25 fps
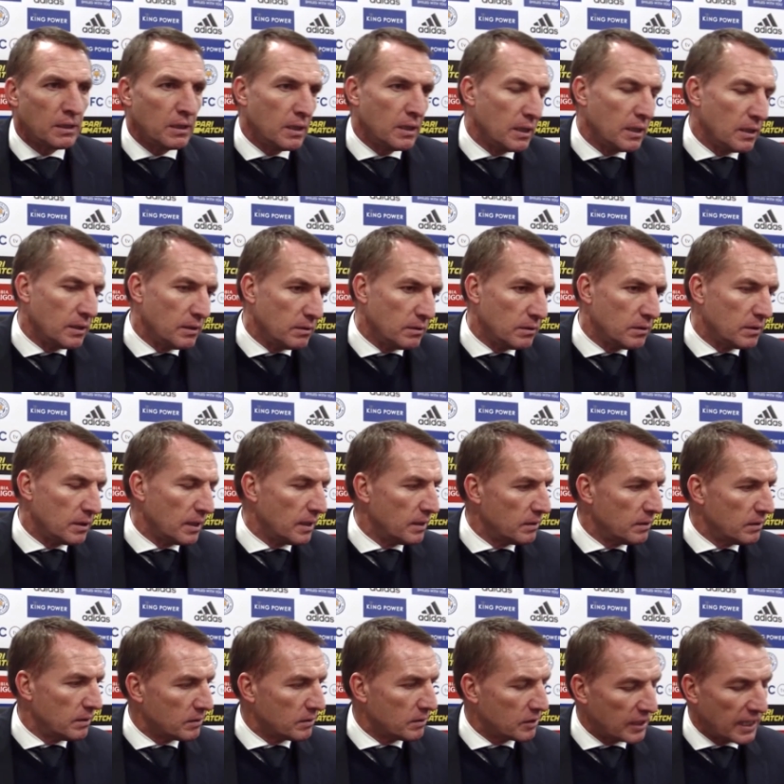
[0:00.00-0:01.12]
And
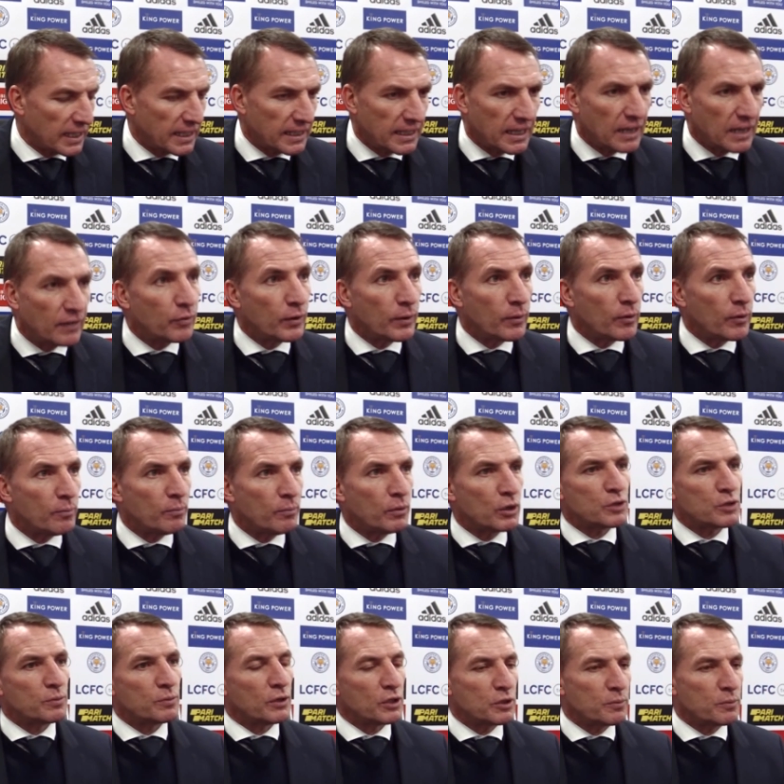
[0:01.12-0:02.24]
and second half, we were much,
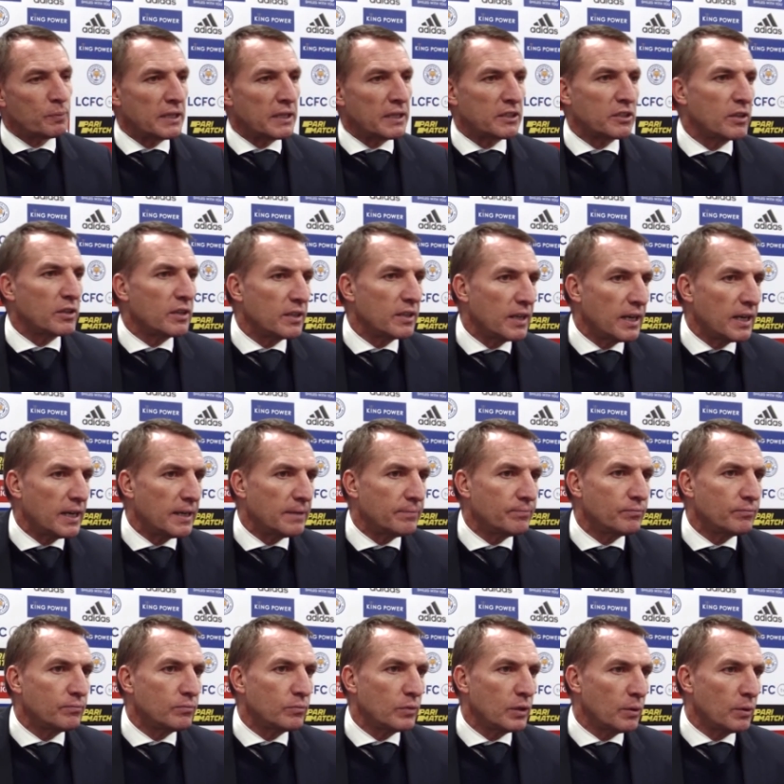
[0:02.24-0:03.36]
much better at that.
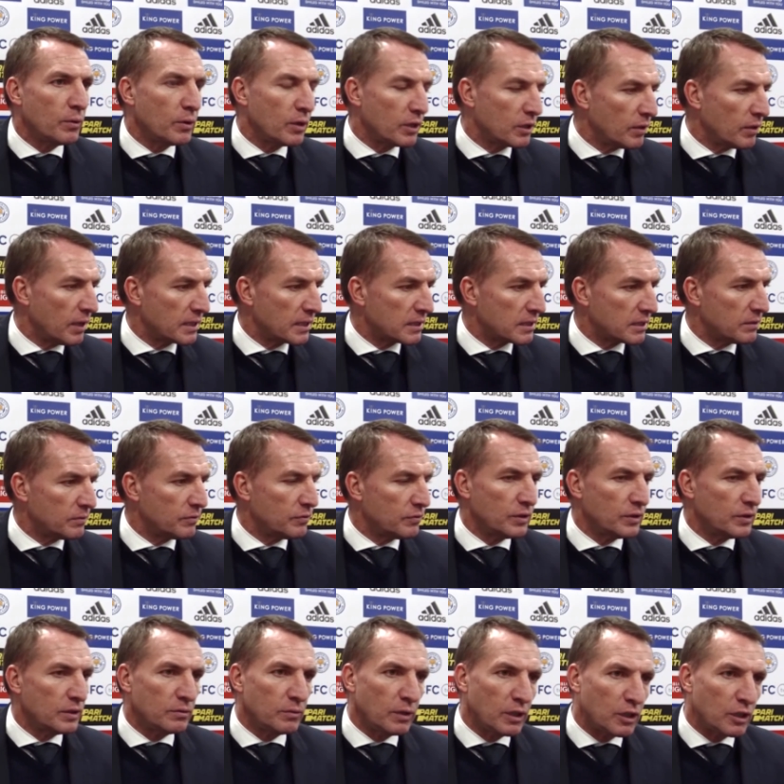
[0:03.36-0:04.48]
We were aggressive
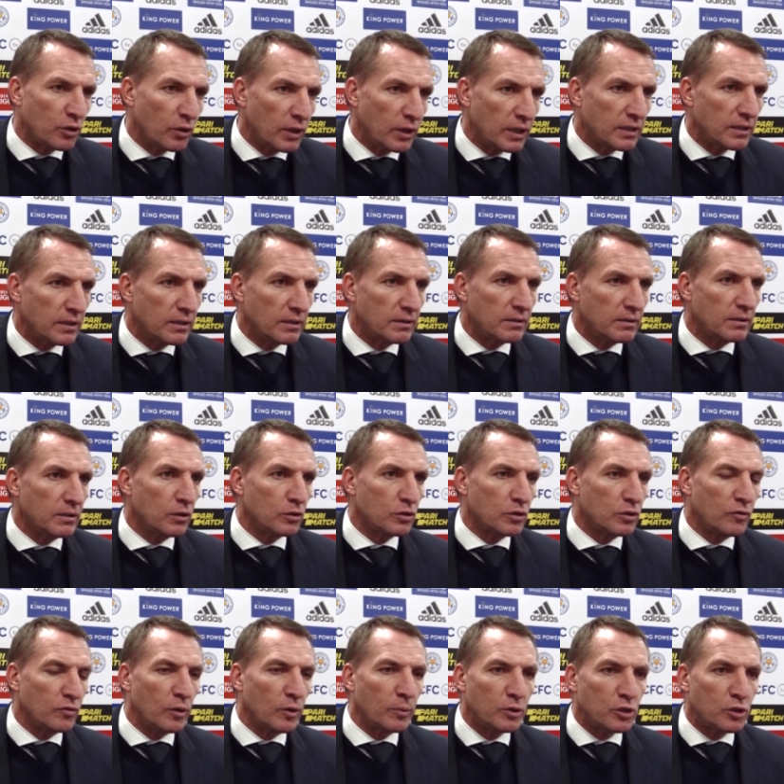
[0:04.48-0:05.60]
when we created lots
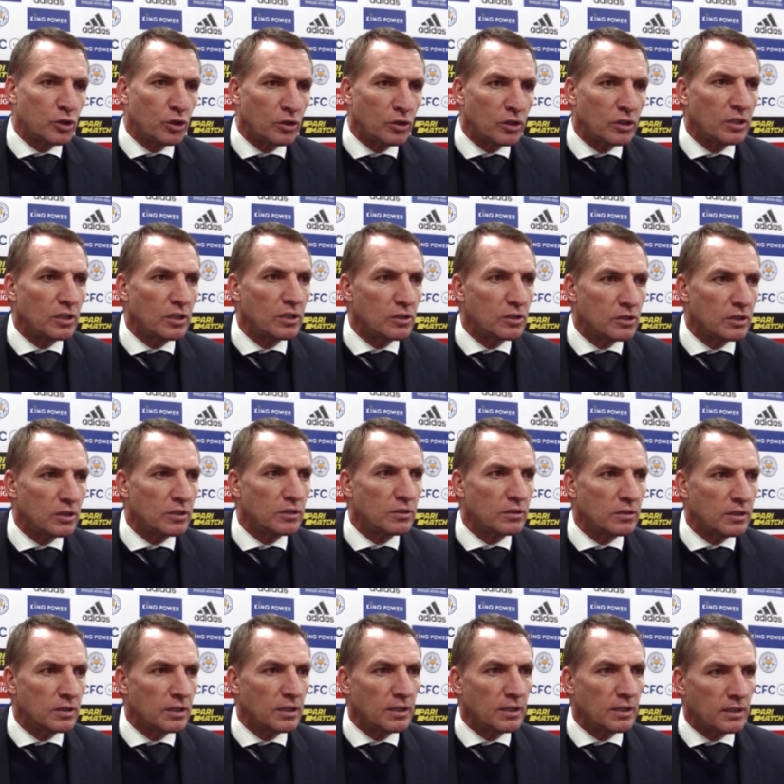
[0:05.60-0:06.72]
of opportunities
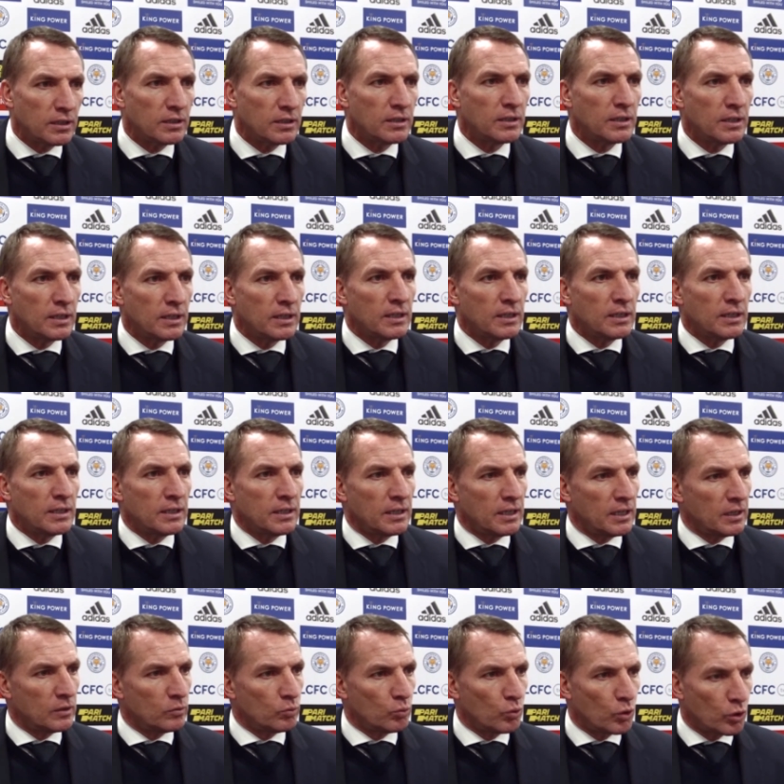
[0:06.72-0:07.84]
and uh,
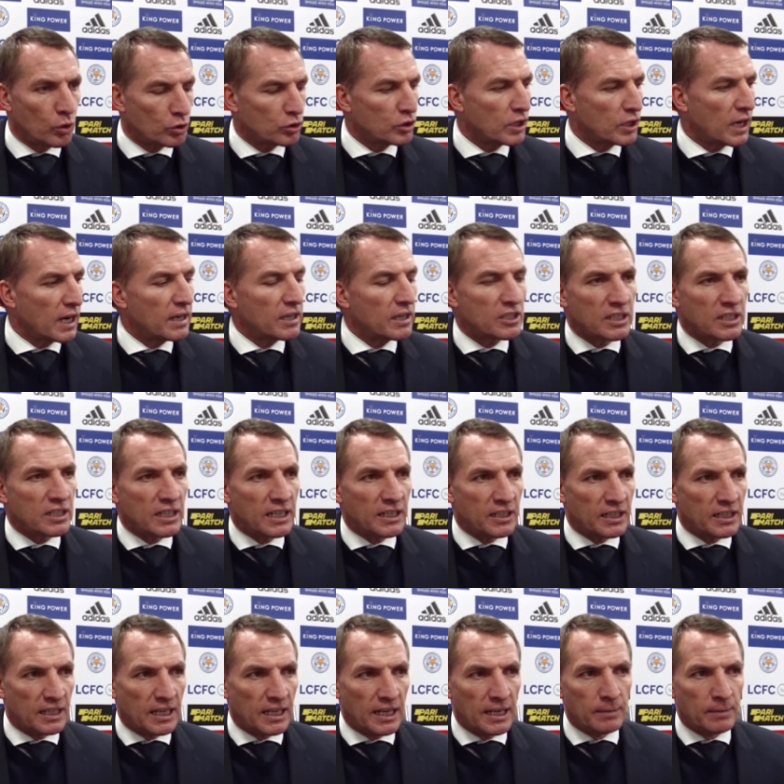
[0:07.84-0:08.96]
and worked tirelessly in the
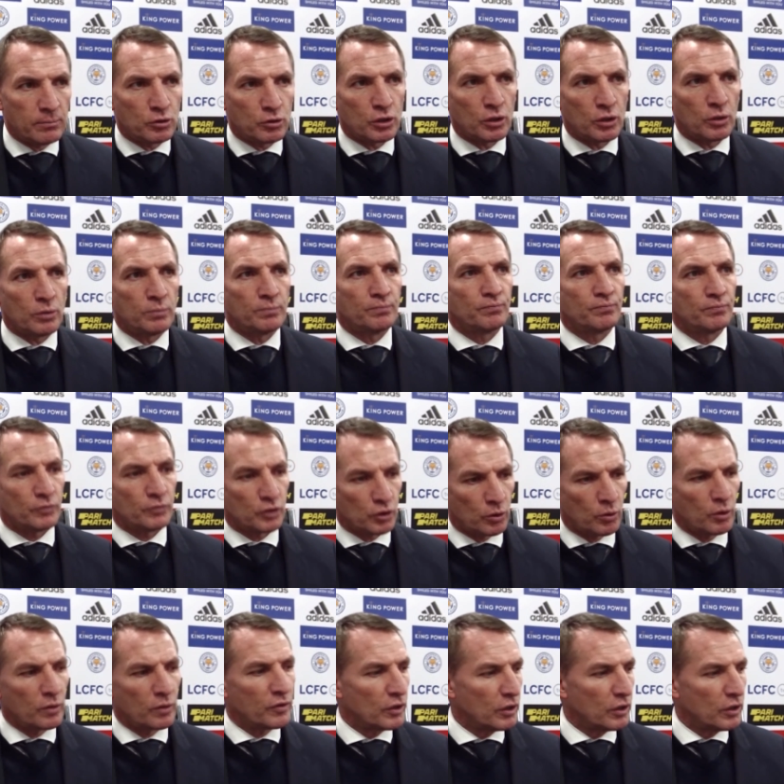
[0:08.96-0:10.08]
game. So so
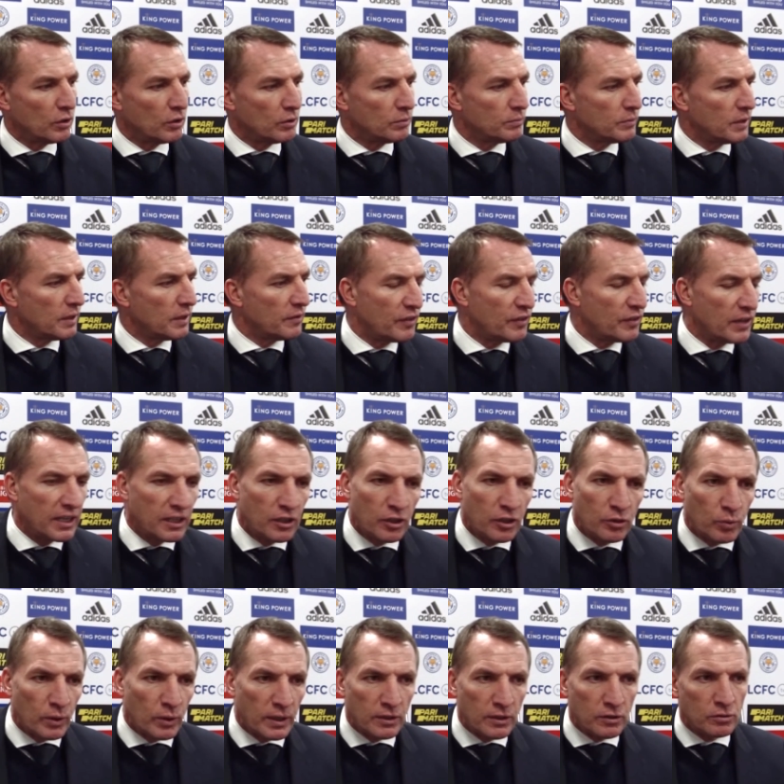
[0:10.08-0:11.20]
overall, a very good
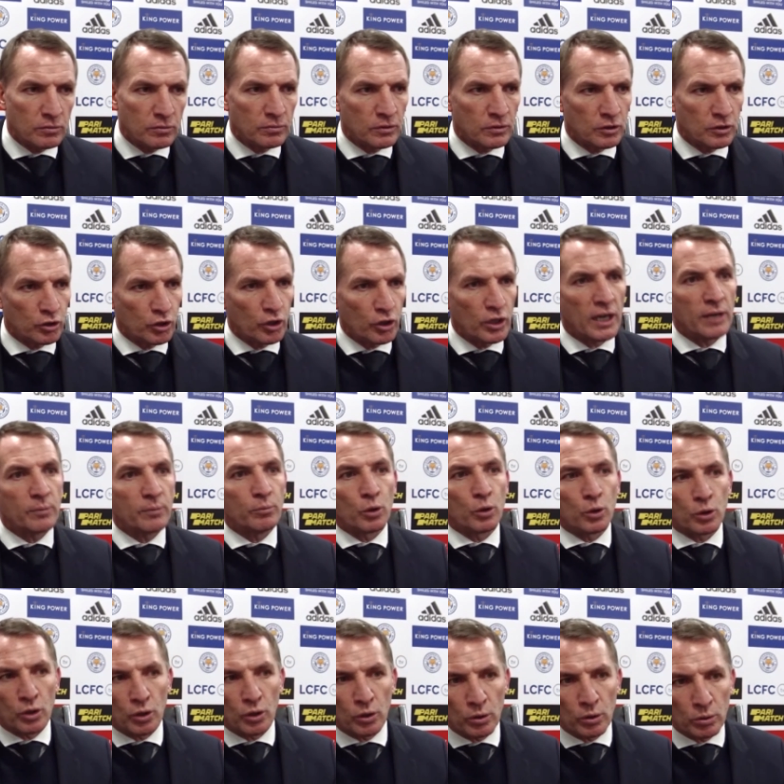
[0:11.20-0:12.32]
win. Could have had more
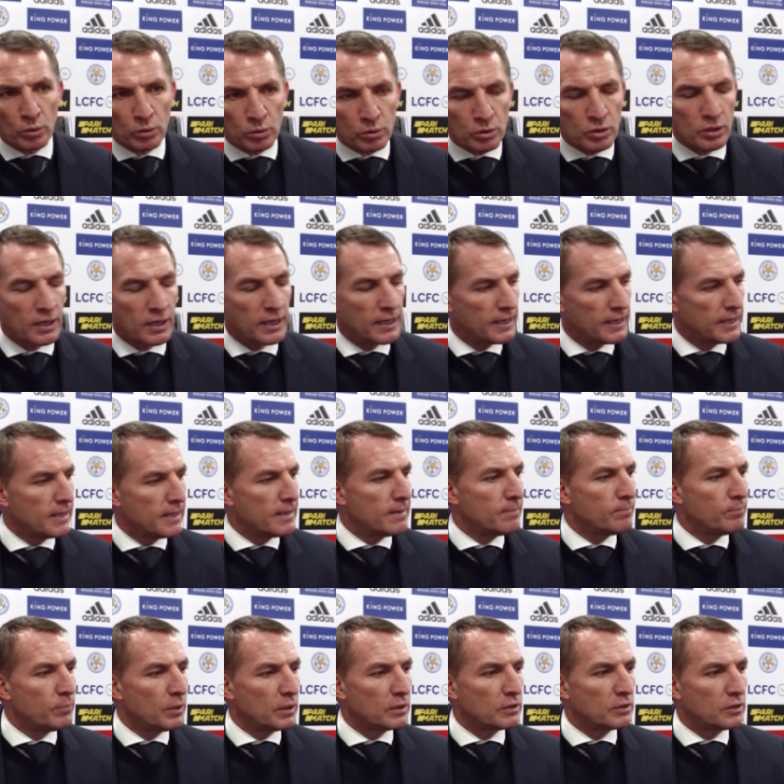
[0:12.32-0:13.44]
goals,
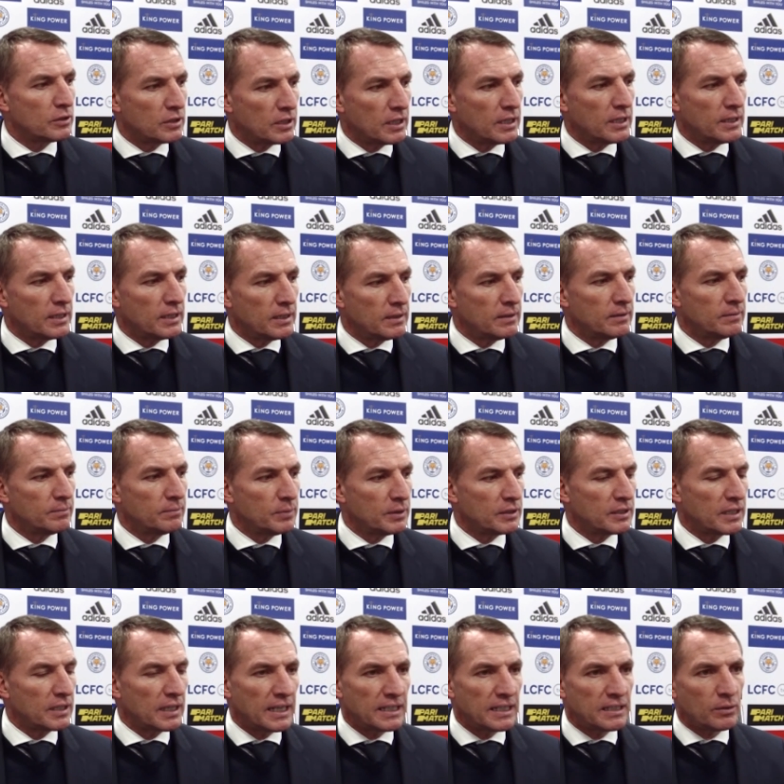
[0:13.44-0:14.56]
but uh, but
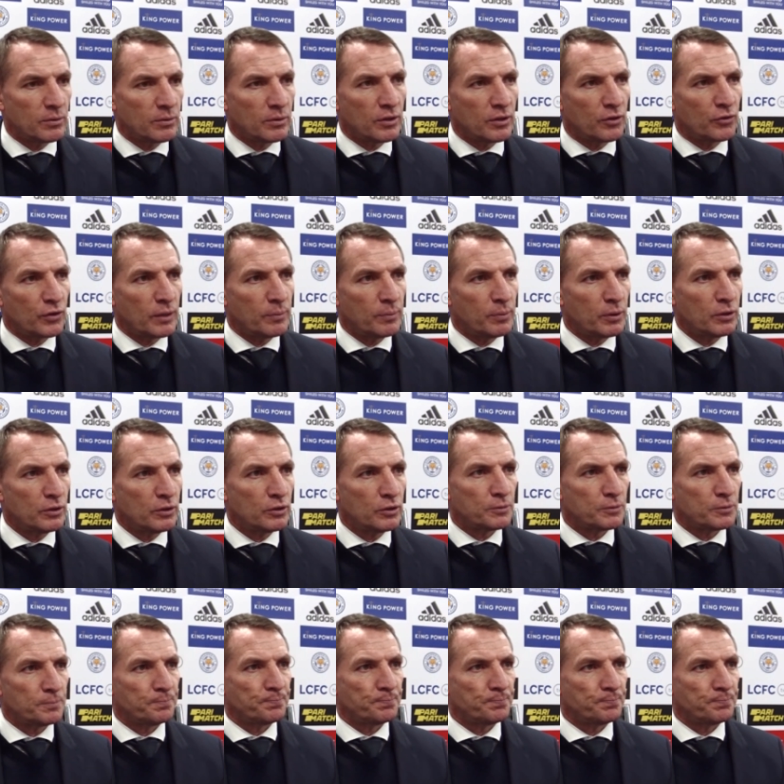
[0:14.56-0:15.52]
delighted with the three points.